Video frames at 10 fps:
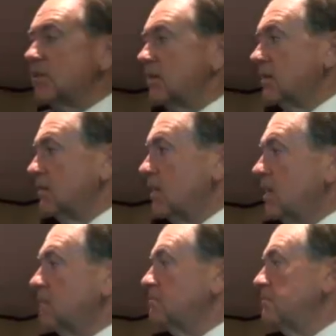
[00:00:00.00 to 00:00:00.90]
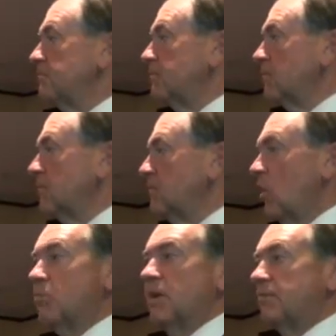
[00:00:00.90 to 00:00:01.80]
South Carolina.
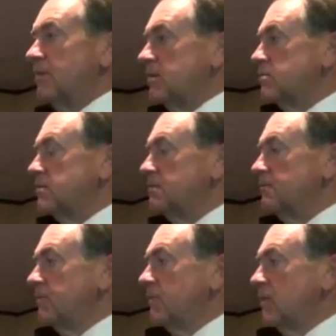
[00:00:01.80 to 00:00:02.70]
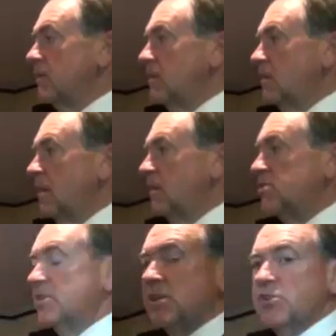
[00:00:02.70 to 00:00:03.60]
No benefits. And he
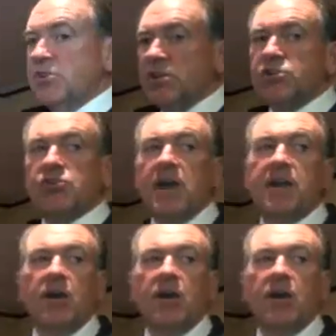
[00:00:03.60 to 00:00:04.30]
says he's just trying